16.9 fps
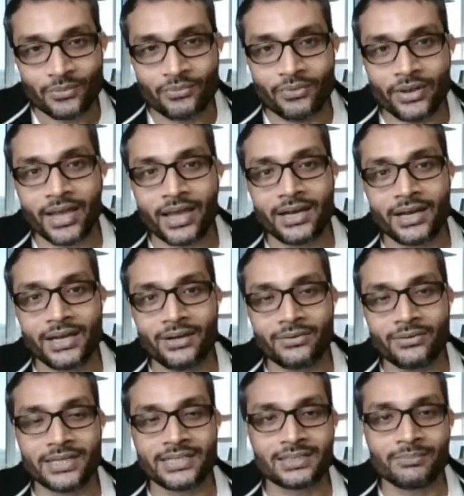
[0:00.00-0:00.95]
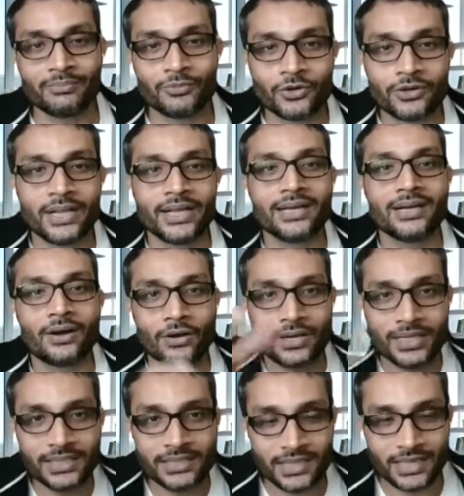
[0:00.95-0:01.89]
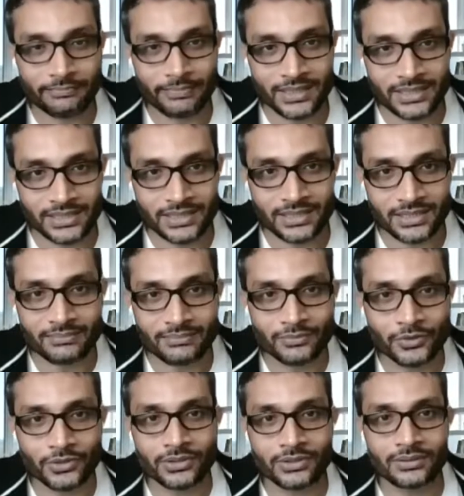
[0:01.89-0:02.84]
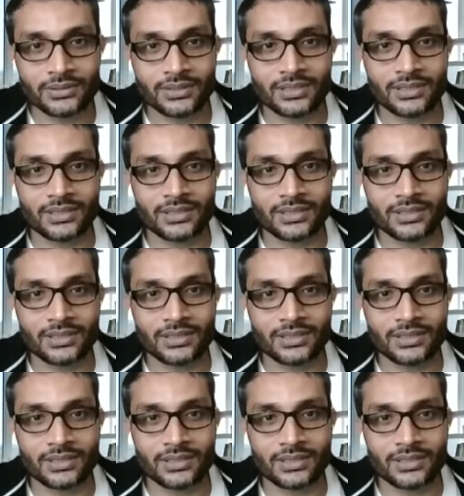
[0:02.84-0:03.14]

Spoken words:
where it's more like a holistic picture, more